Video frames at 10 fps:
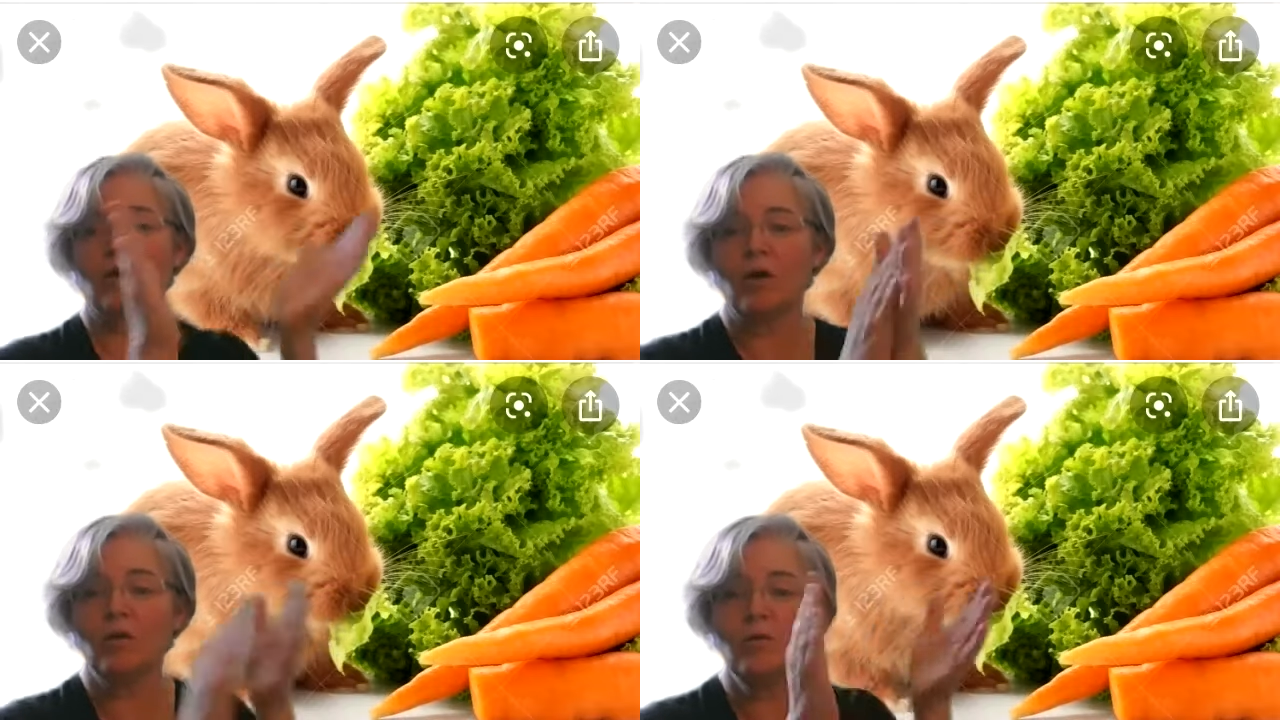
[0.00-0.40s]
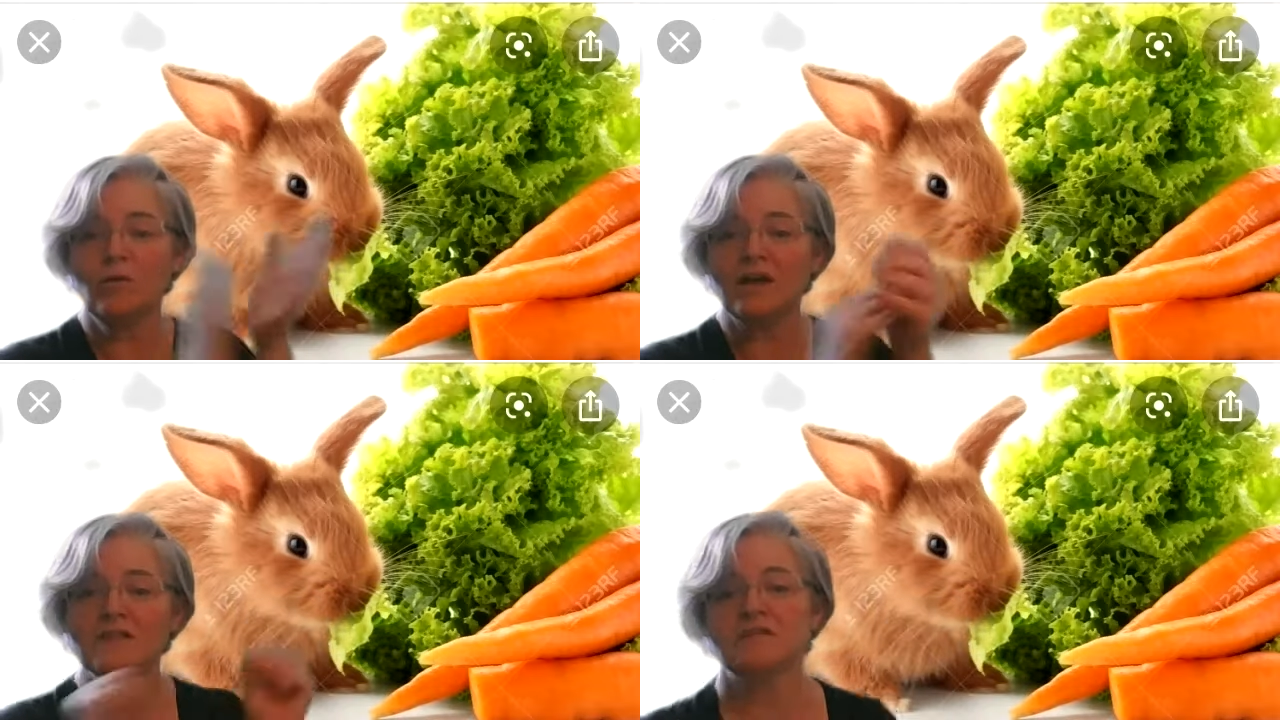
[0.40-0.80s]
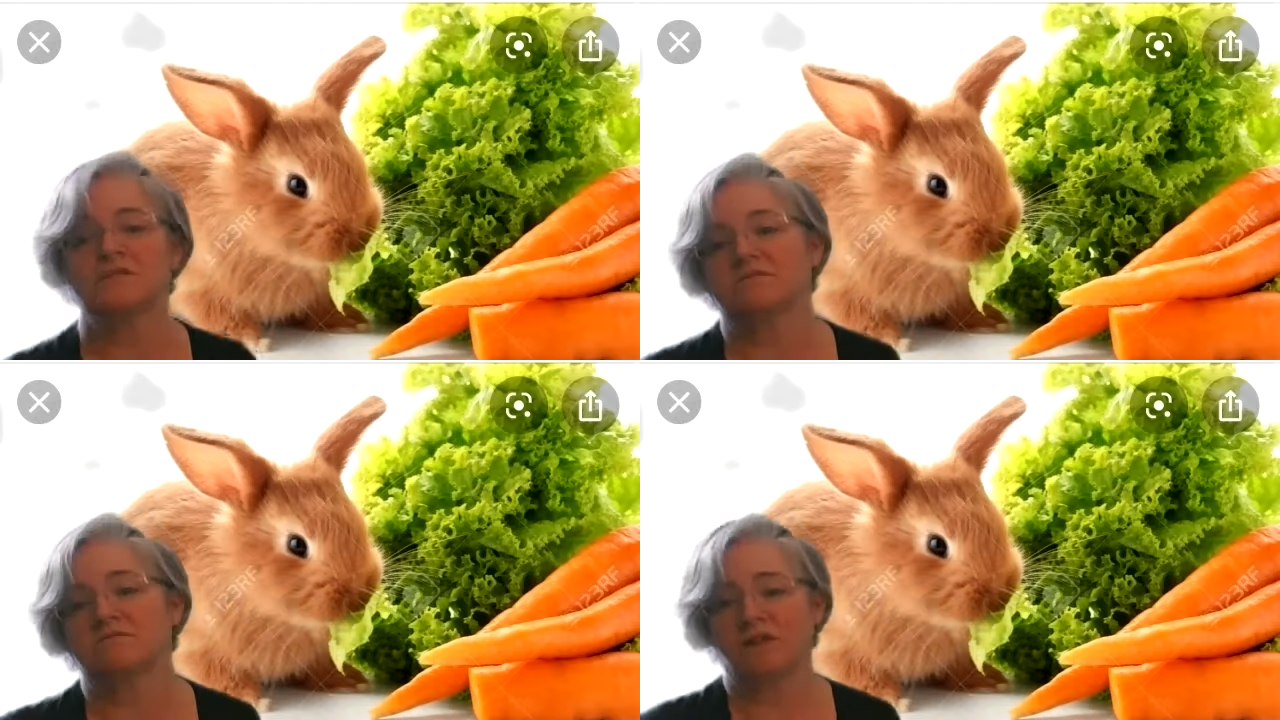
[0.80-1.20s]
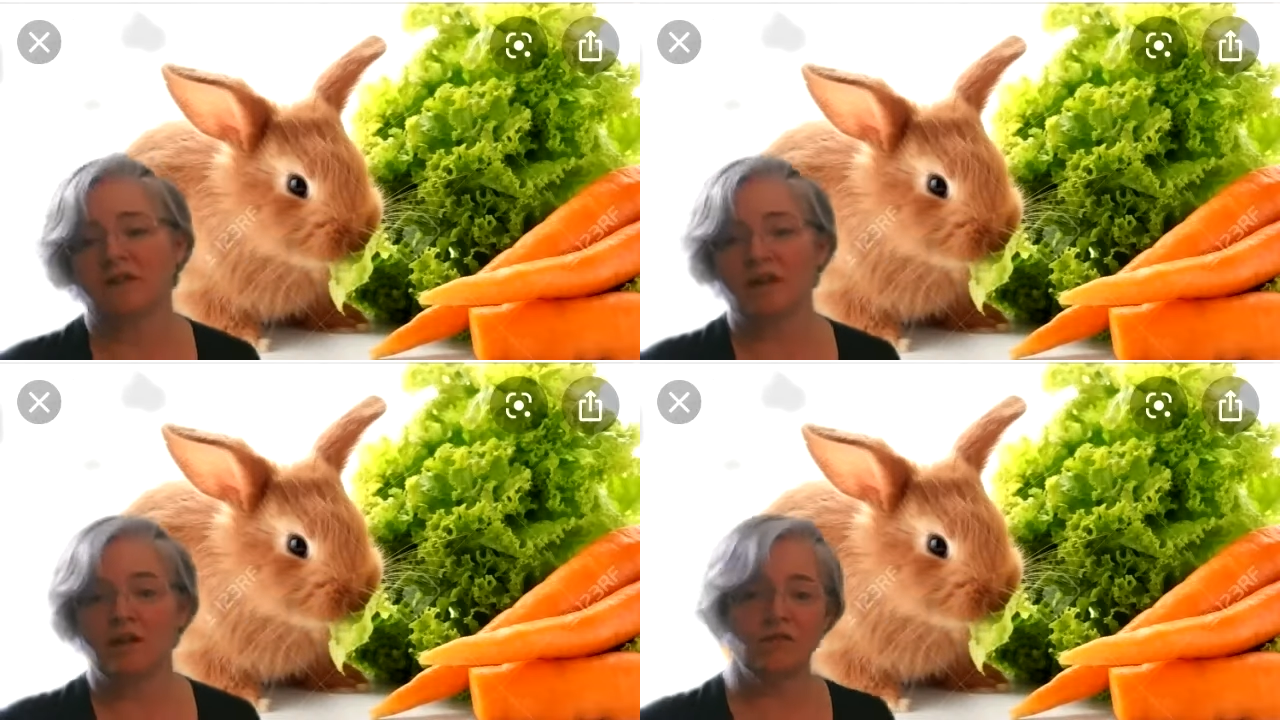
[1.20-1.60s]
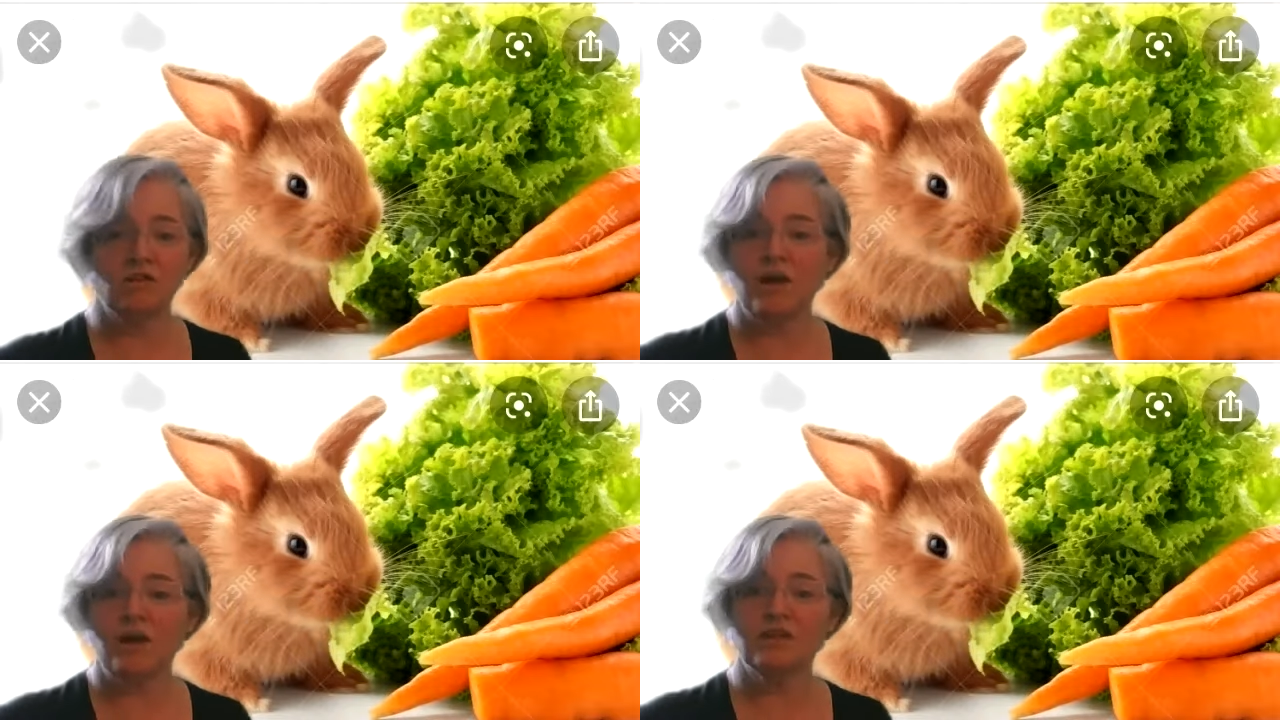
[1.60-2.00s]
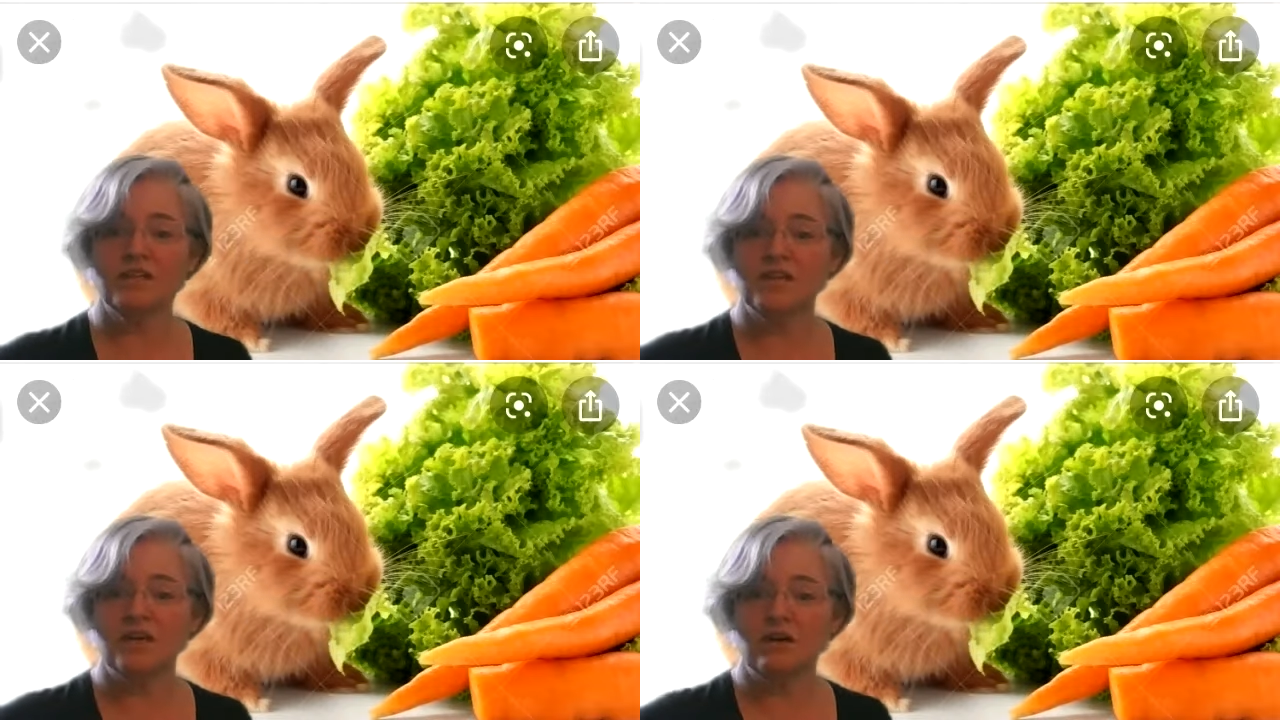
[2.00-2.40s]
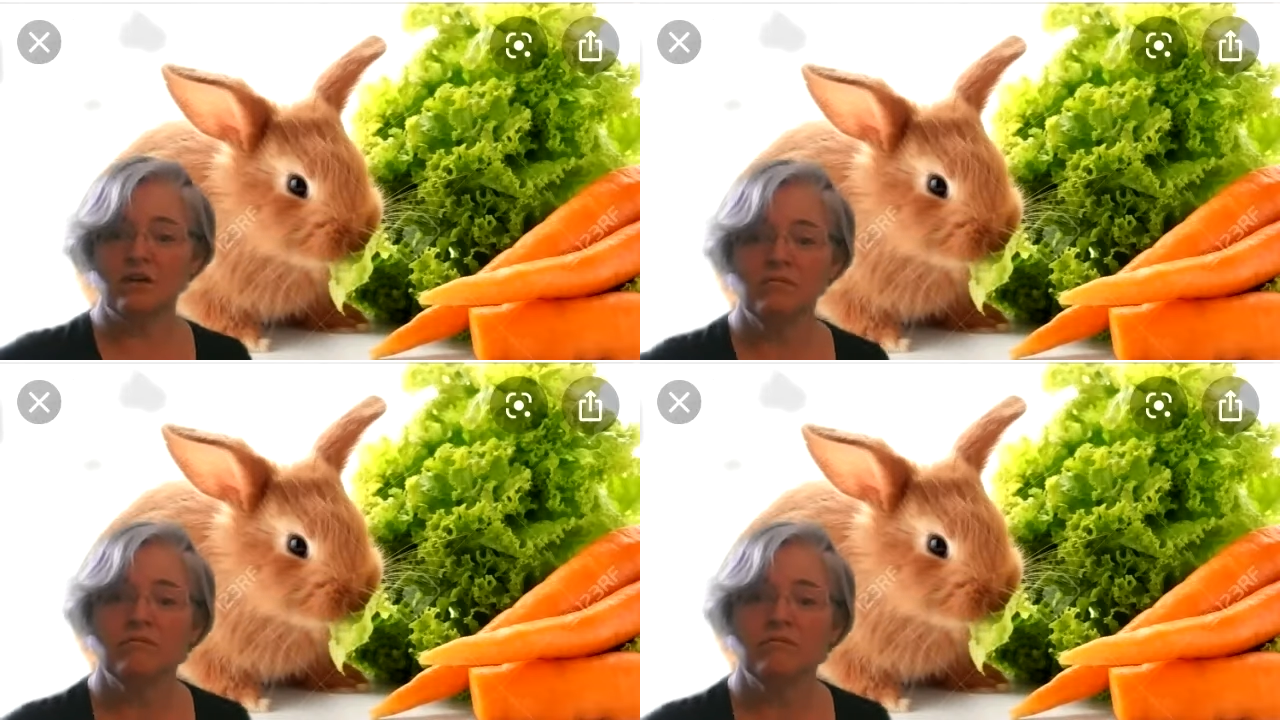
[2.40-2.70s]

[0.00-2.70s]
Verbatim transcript: Oh yes. If you don't have a container,